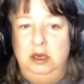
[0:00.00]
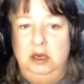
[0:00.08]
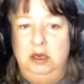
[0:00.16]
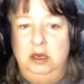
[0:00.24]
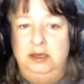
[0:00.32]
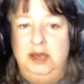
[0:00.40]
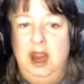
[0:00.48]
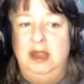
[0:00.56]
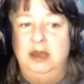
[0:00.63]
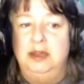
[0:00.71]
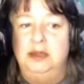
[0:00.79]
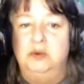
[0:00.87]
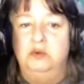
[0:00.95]
That
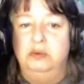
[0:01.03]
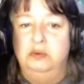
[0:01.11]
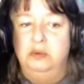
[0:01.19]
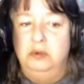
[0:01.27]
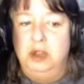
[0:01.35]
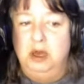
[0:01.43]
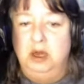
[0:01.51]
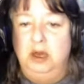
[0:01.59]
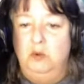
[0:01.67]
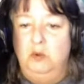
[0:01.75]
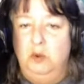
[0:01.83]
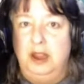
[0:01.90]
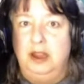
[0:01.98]
is really
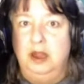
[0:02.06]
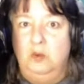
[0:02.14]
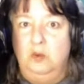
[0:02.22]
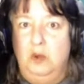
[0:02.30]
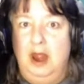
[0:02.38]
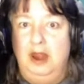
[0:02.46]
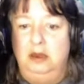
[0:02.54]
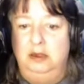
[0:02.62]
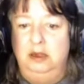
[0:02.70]
wicked wild.